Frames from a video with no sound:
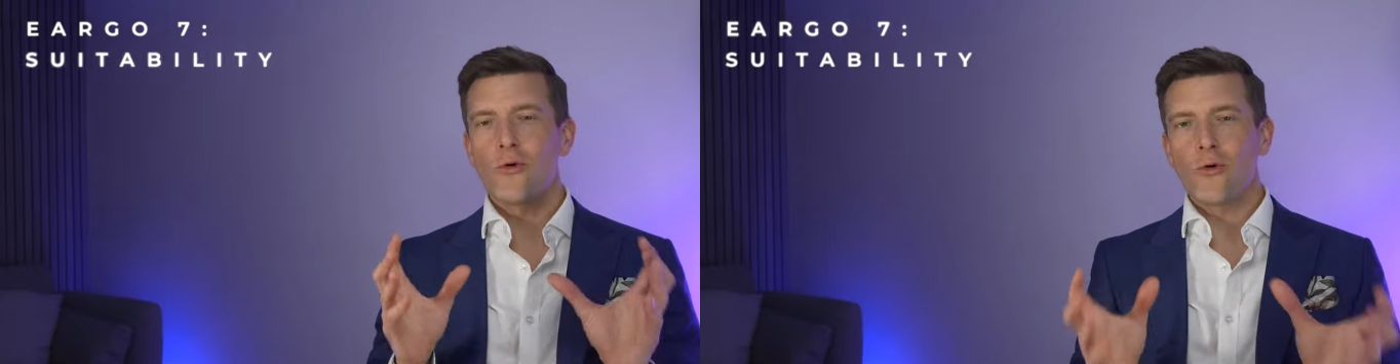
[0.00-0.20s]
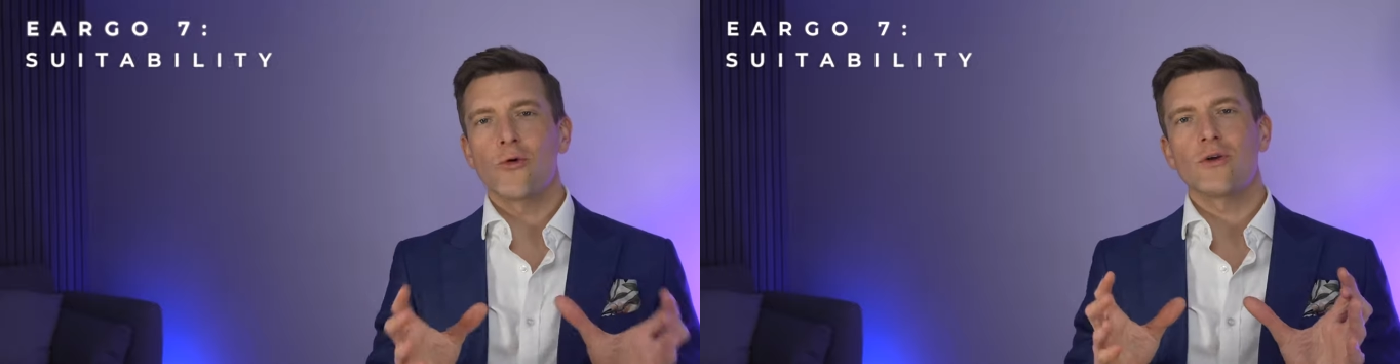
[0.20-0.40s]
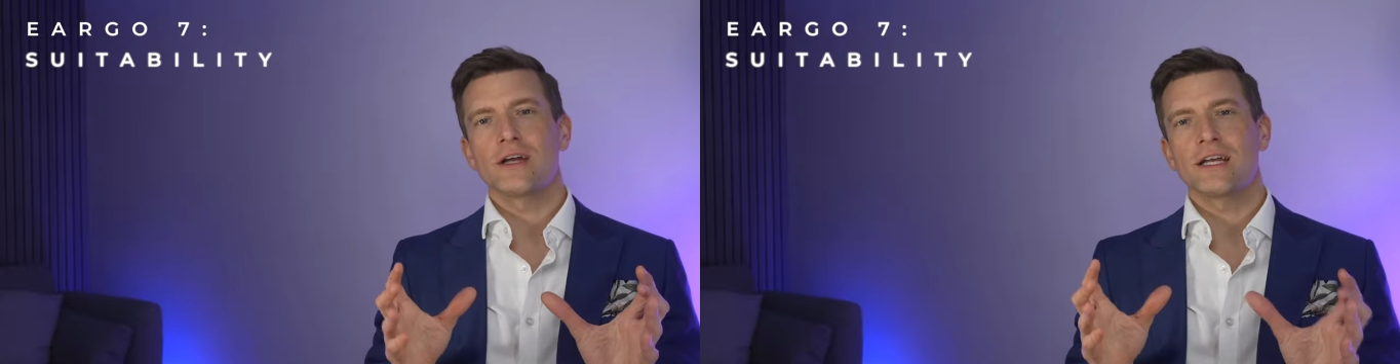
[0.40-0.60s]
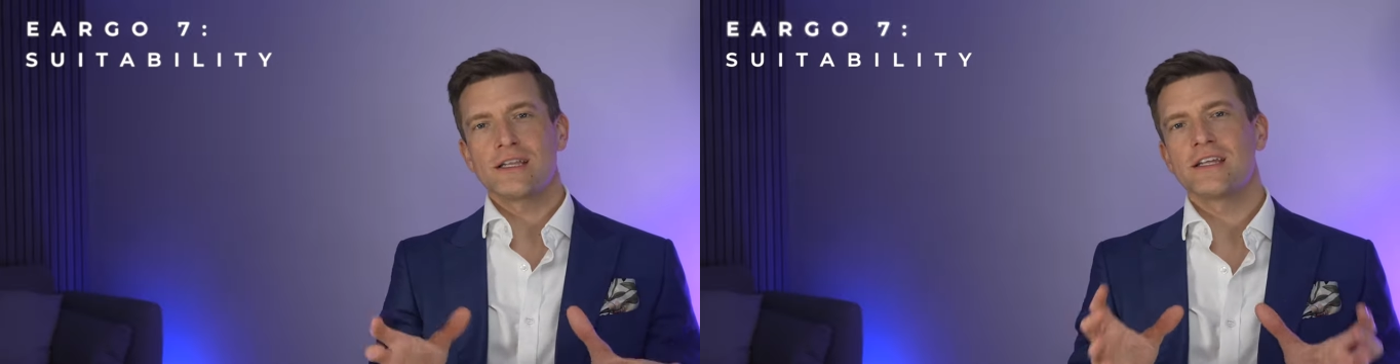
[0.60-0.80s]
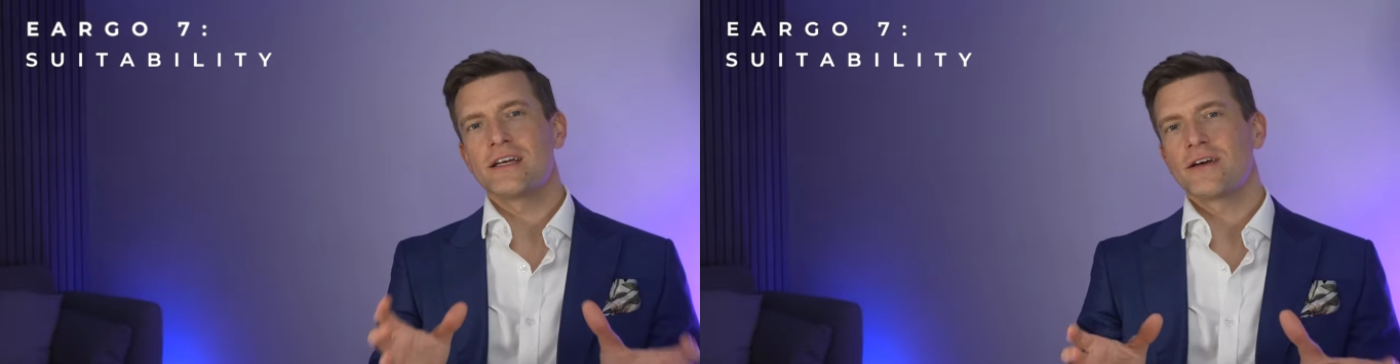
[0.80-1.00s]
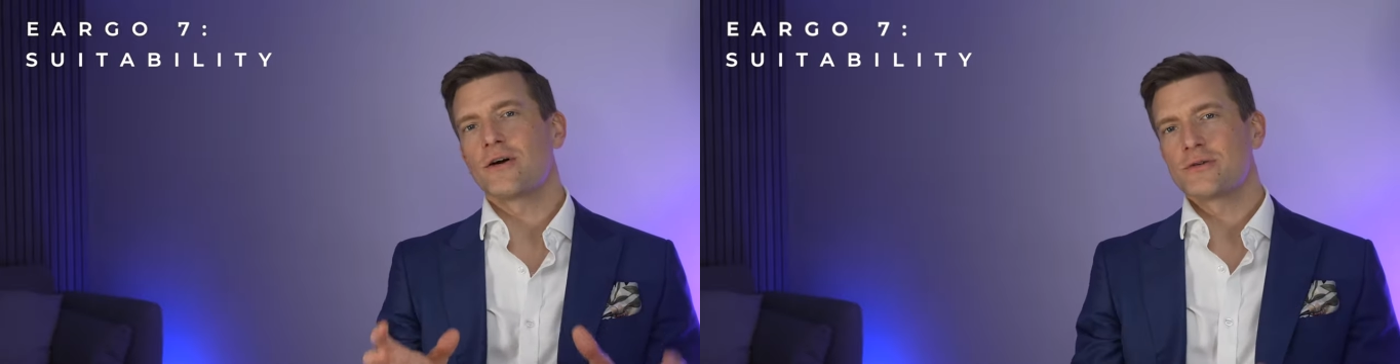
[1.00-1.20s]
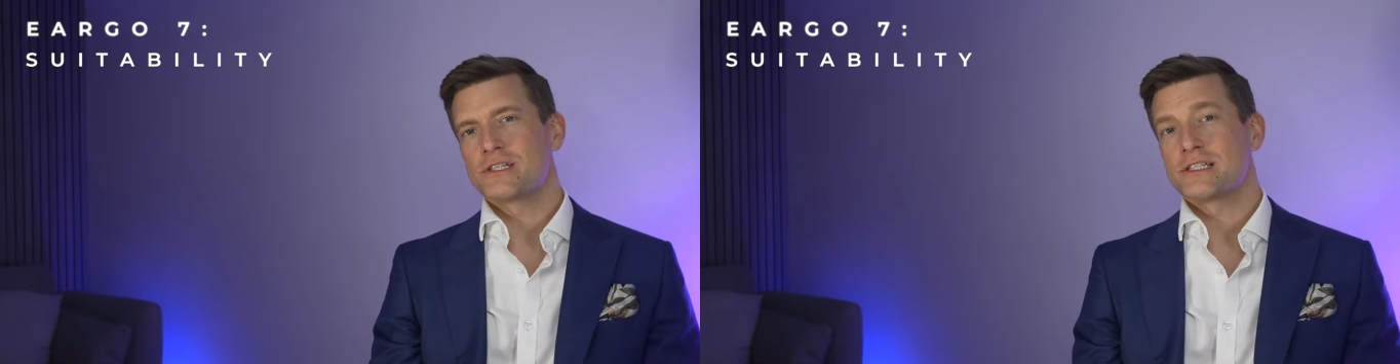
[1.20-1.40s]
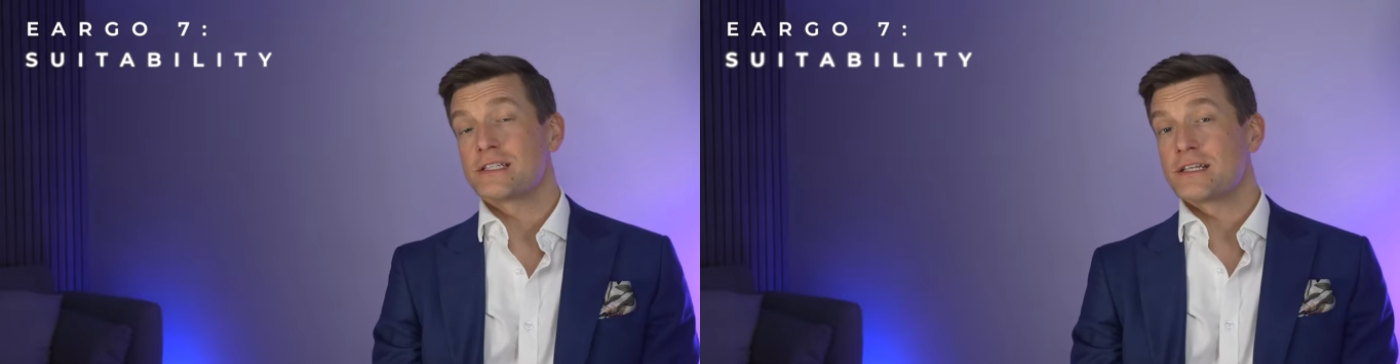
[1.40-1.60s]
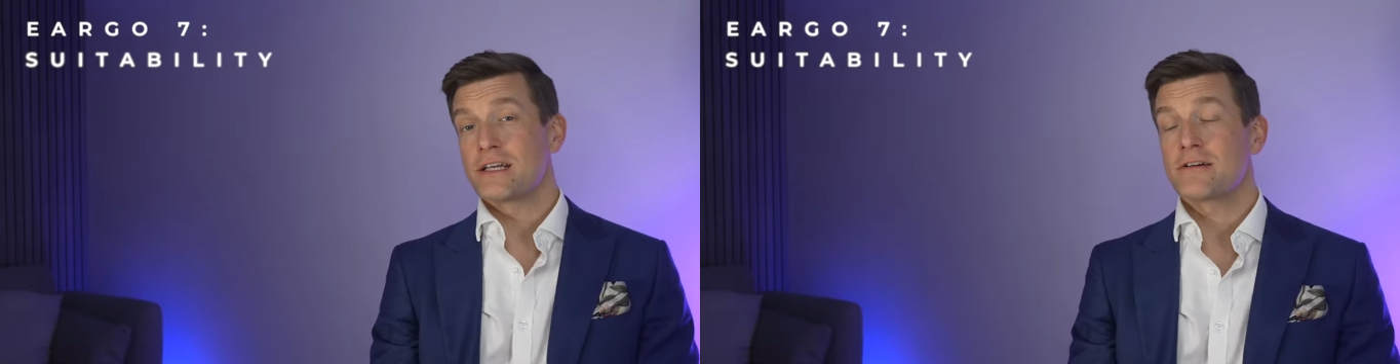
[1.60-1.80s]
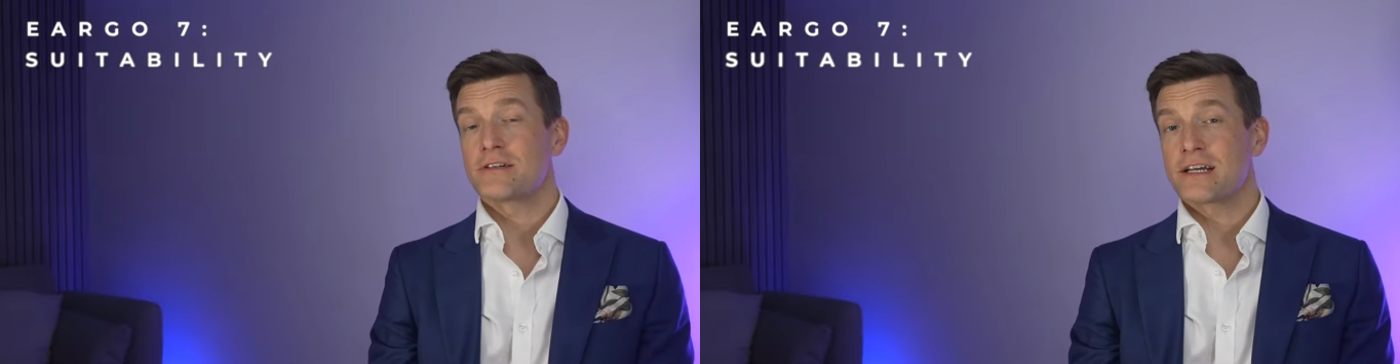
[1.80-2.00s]
all in-the-ear OTC
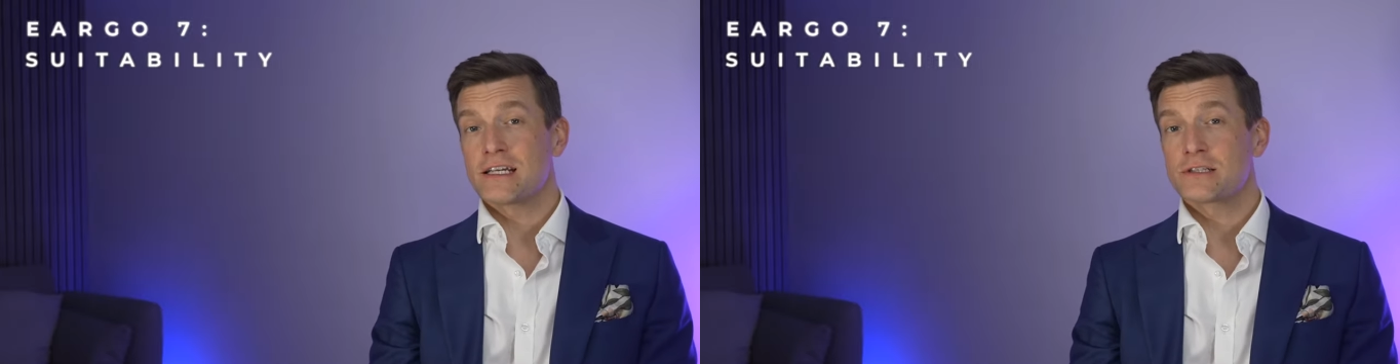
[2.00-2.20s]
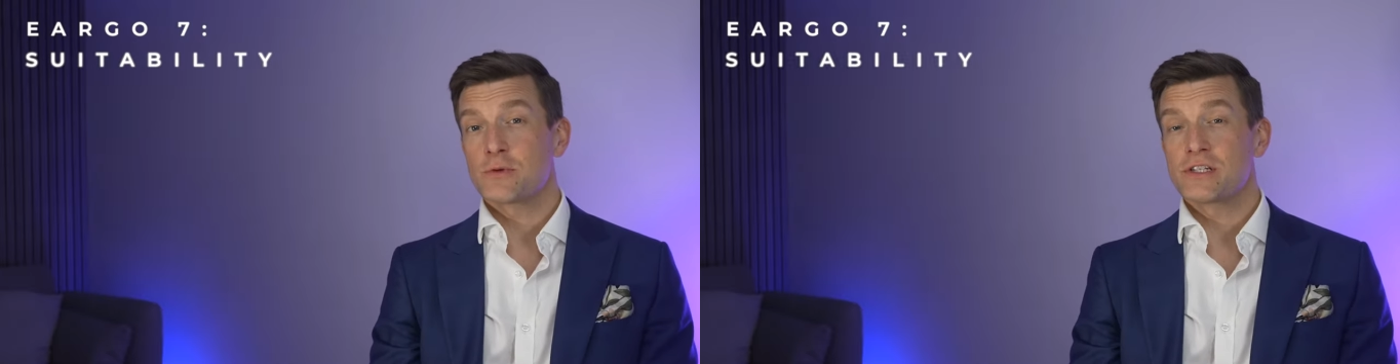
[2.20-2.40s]
hearing aids,